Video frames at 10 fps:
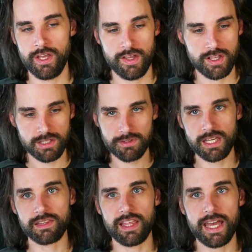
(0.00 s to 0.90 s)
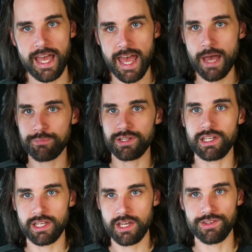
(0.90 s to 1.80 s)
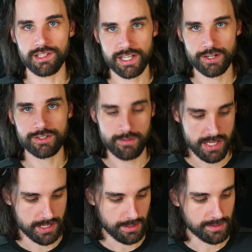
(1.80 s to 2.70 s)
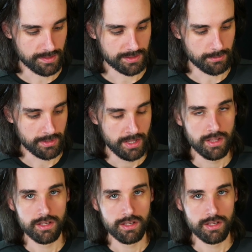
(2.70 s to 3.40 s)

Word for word: Something like that happening in the layer two ecosystem.